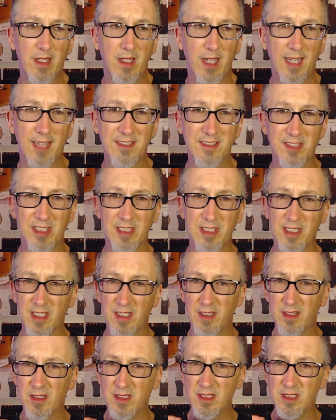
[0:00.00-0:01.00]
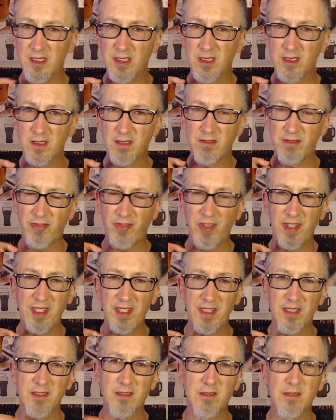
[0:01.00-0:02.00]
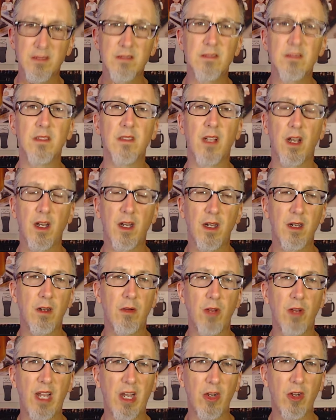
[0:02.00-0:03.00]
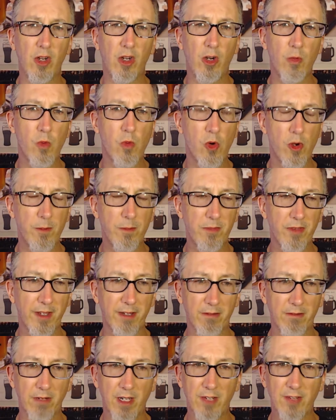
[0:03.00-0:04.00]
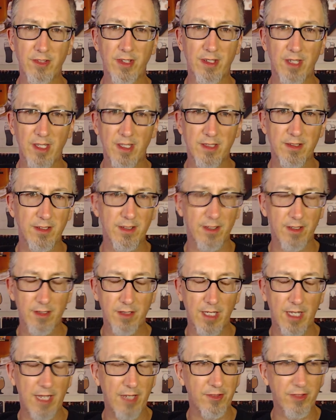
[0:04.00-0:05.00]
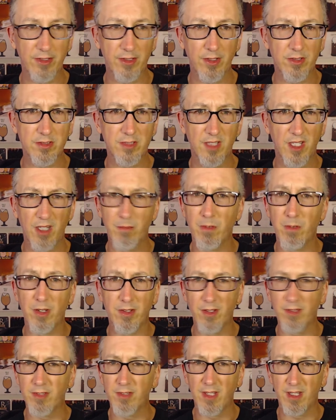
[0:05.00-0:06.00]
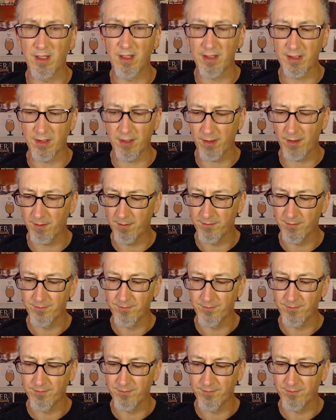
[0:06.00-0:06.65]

I just get like a little faint uh, alcohol warmth, like right as, I, as it as it goes down, but it does not linger.